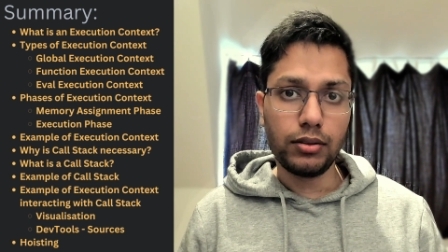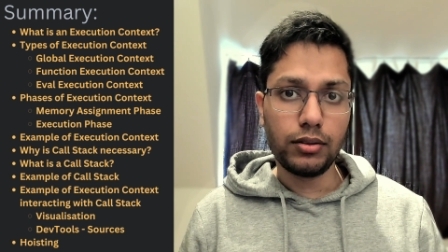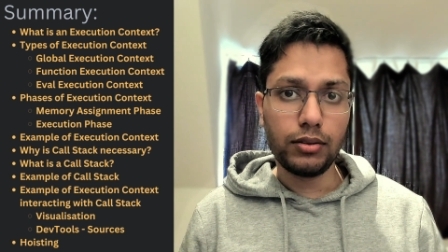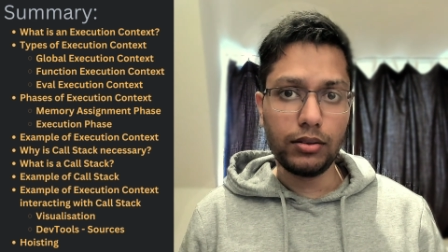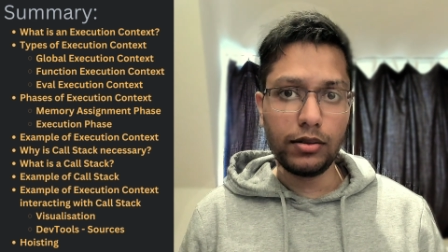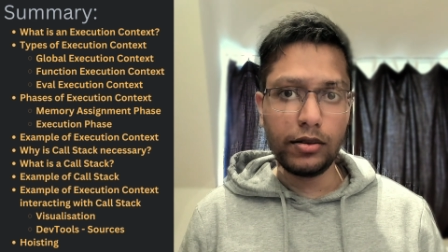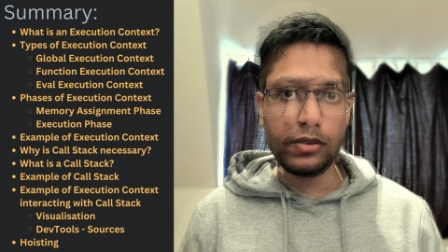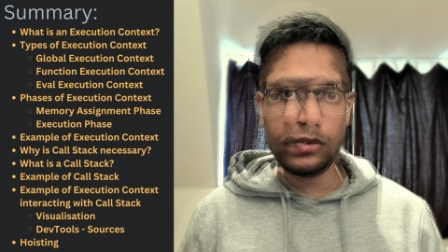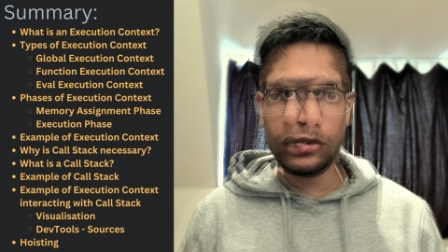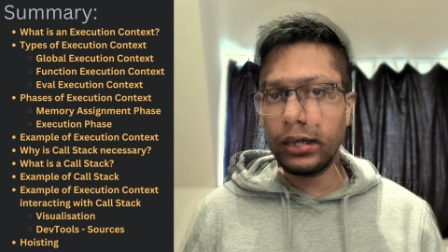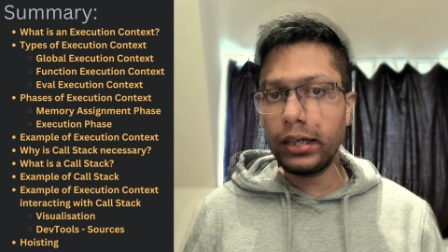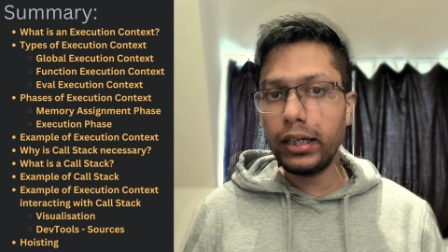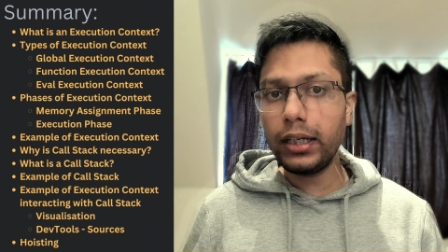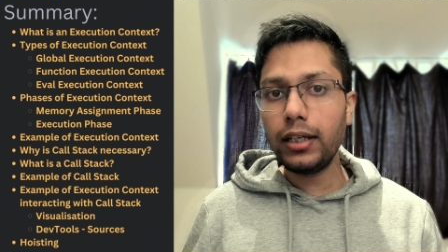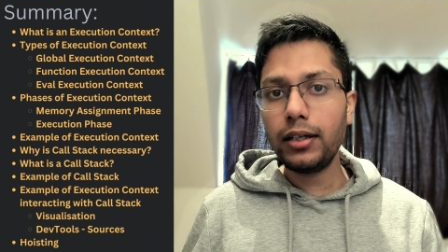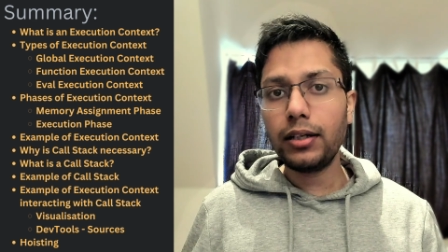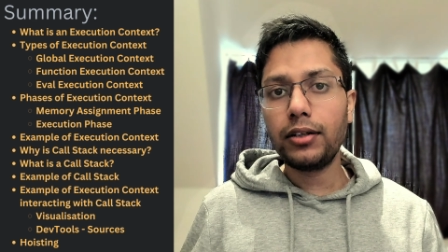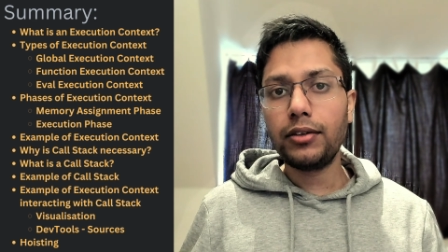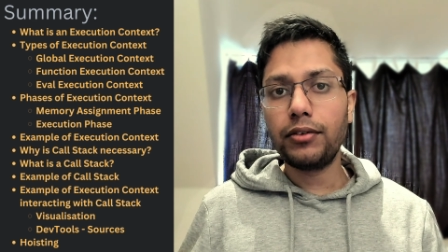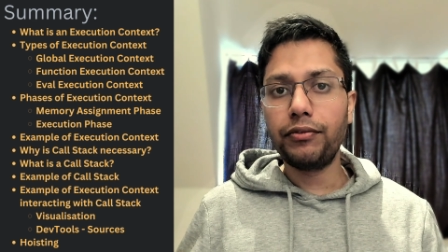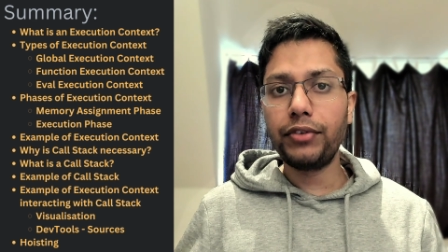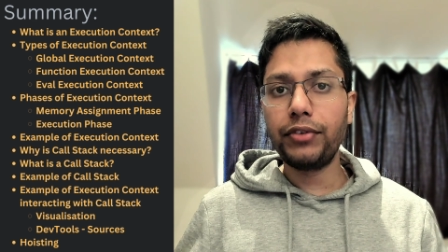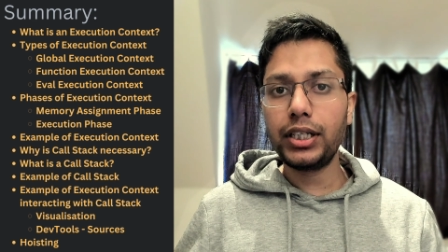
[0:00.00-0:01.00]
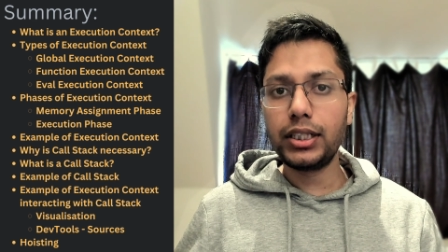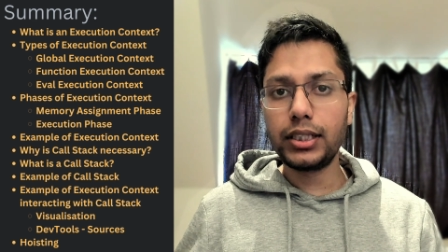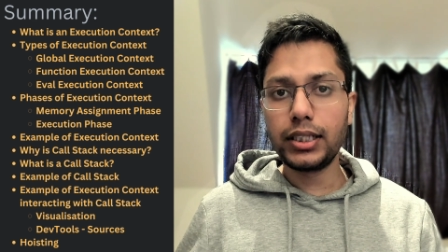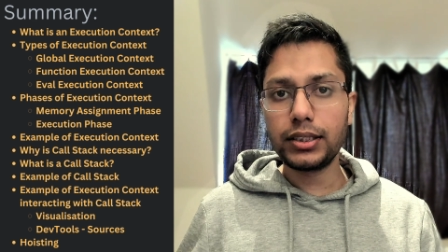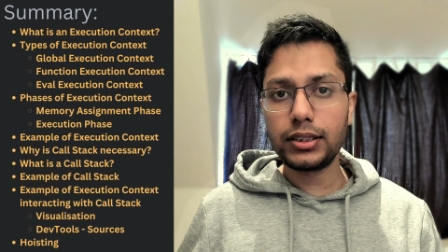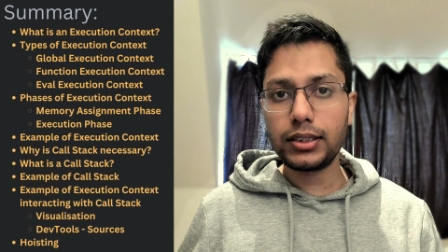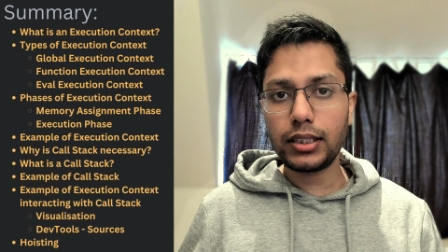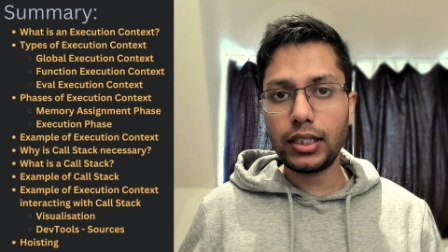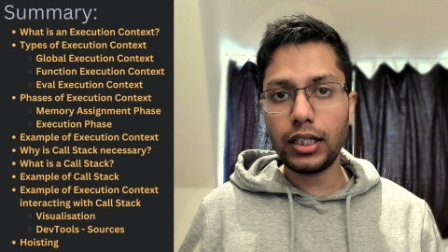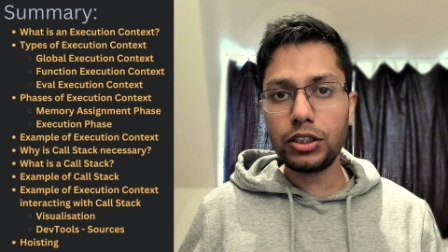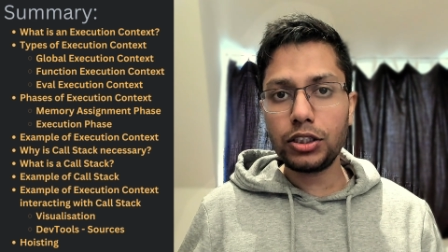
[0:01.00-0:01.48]
Finally, we
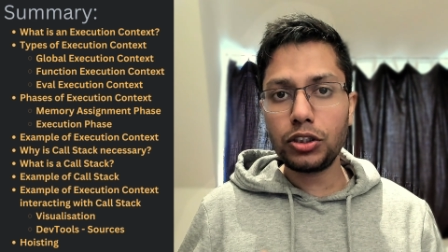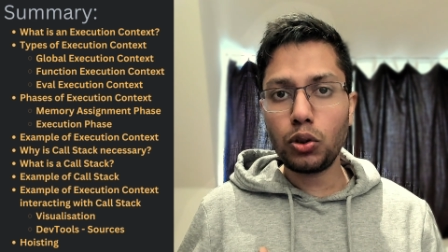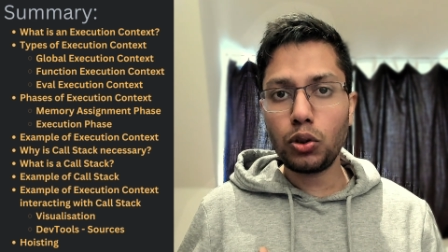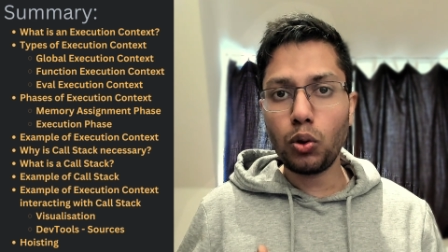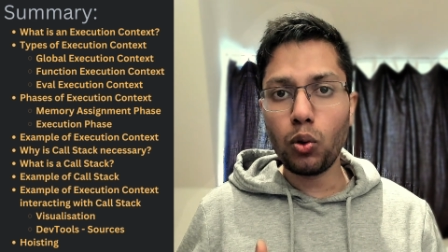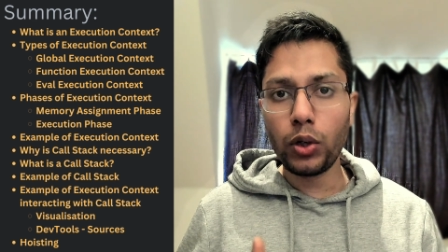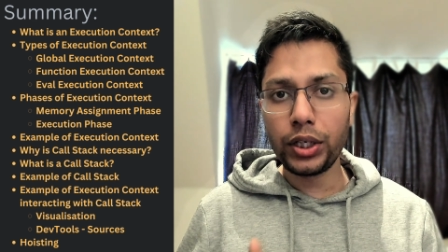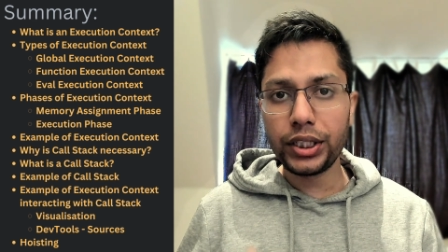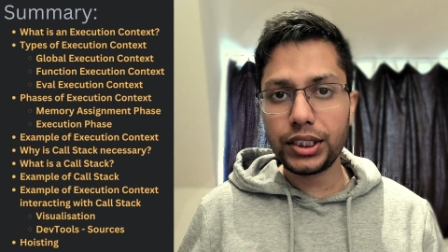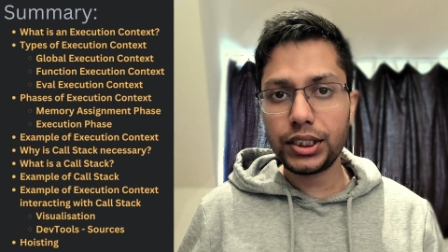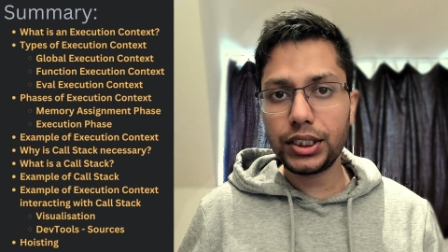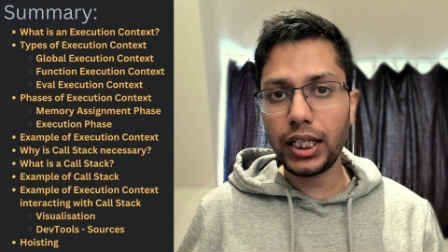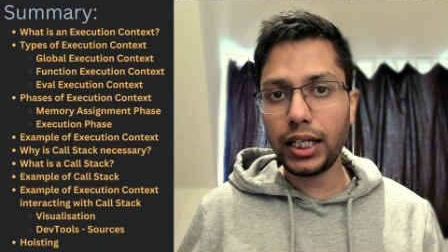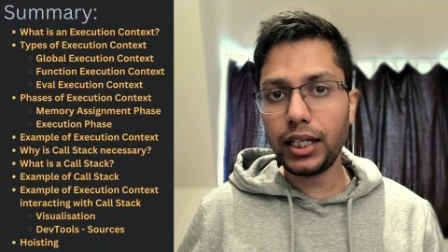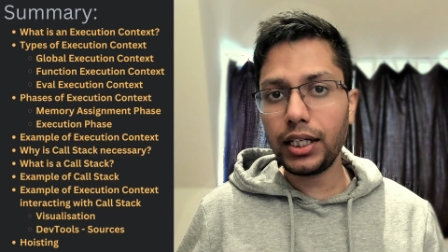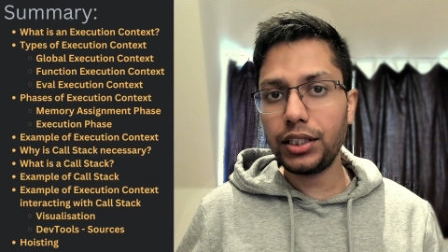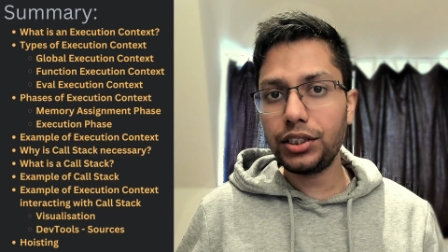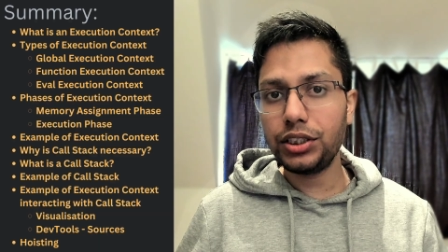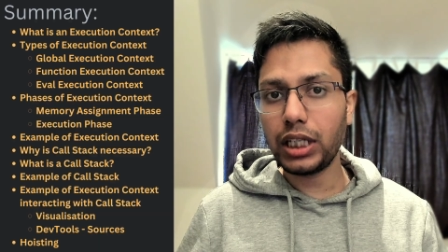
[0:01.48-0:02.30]
discuss hoisting in